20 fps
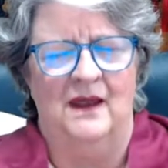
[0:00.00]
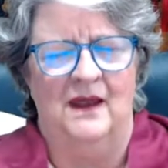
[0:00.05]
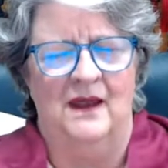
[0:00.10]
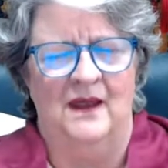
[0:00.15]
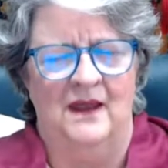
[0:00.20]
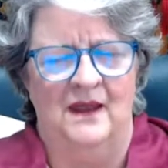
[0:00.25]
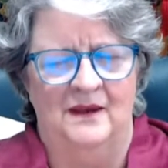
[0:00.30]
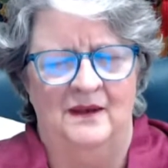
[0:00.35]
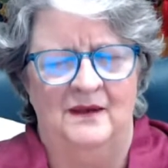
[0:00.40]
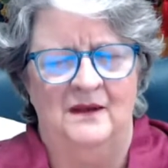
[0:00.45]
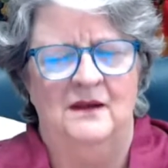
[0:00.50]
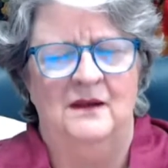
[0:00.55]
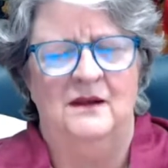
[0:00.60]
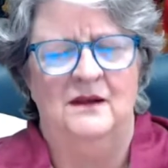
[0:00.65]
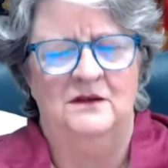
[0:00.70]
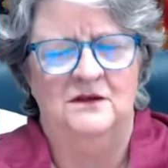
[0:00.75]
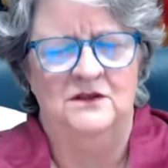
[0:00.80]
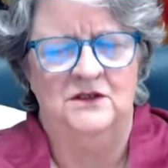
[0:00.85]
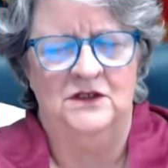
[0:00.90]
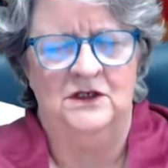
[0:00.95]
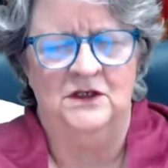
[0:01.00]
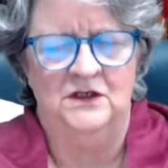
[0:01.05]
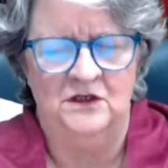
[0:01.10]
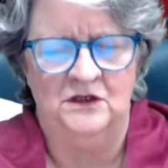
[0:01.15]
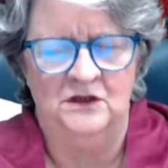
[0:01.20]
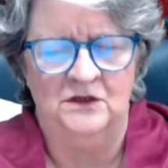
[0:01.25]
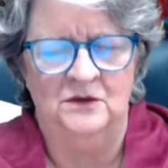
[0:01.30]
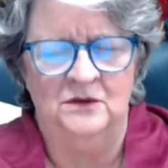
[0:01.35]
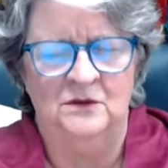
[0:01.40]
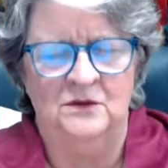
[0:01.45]
And she
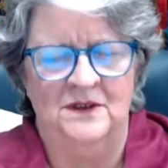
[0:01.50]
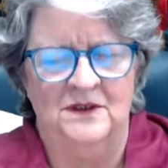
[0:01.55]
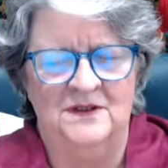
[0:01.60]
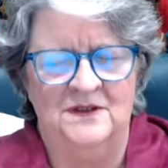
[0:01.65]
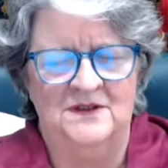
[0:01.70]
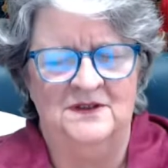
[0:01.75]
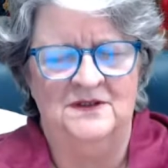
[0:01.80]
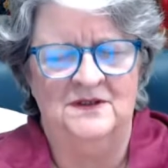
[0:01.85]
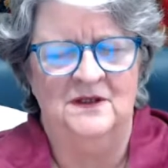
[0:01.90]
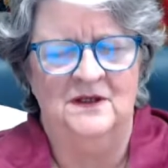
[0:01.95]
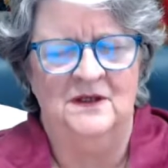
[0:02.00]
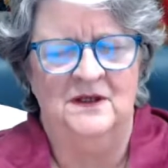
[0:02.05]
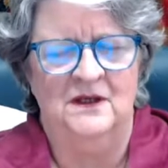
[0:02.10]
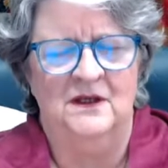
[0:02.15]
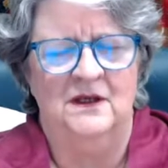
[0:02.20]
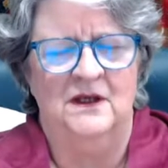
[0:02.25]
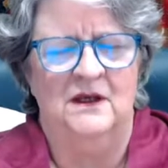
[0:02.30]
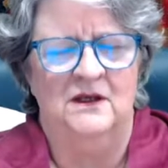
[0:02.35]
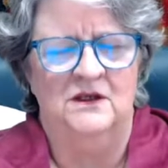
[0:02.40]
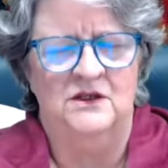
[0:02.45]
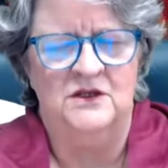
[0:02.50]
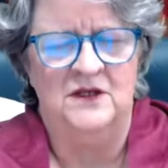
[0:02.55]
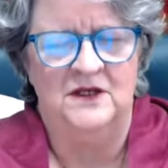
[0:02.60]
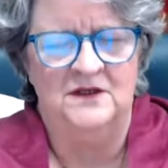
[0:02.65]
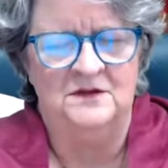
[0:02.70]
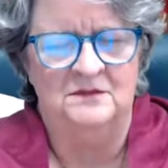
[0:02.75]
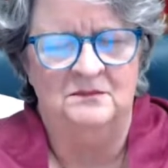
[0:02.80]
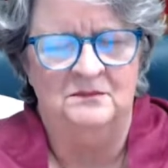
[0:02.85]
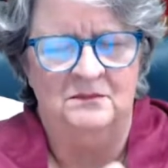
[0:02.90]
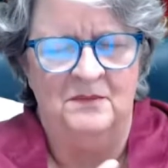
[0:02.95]
too she
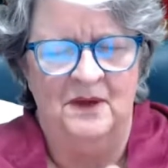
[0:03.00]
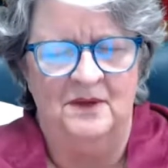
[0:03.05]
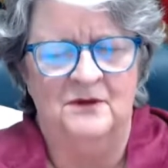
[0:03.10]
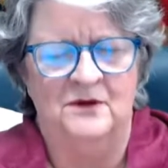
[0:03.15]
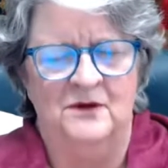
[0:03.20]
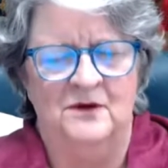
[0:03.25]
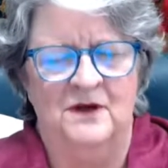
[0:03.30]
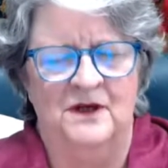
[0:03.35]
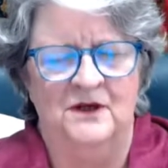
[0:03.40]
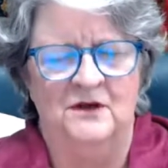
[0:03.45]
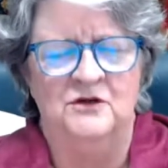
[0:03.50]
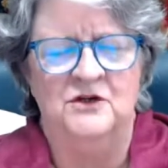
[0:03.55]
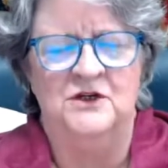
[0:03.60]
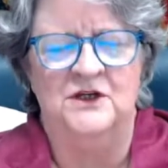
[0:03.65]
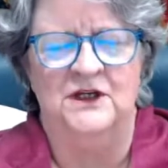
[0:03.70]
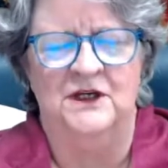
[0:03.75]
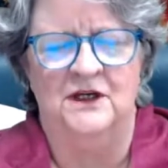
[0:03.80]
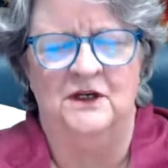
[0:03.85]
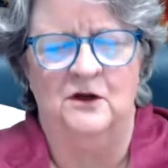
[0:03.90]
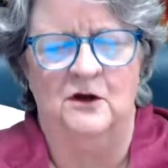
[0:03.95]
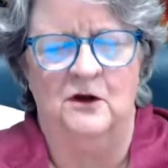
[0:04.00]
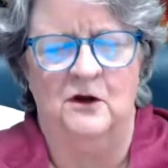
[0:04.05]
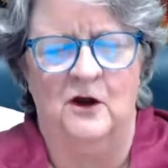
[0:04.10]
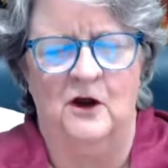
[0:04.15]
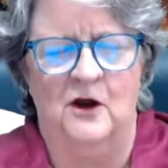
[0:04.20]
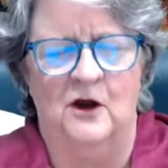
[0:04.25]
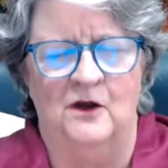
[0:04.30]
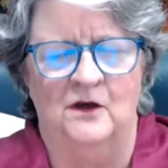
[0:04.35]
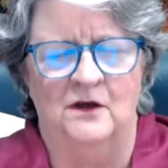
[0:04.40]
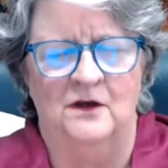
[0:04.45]
has mother energy in her
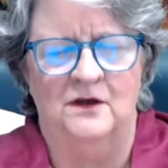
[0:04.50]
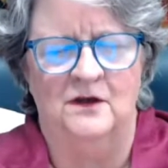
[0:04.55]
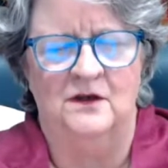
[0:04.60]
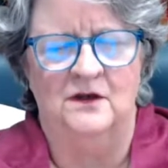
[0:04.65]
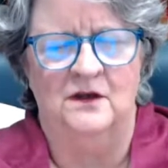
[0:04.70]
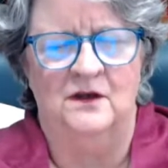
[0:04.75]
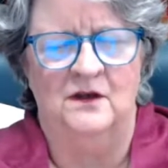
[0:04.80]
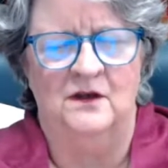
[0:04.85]
heart.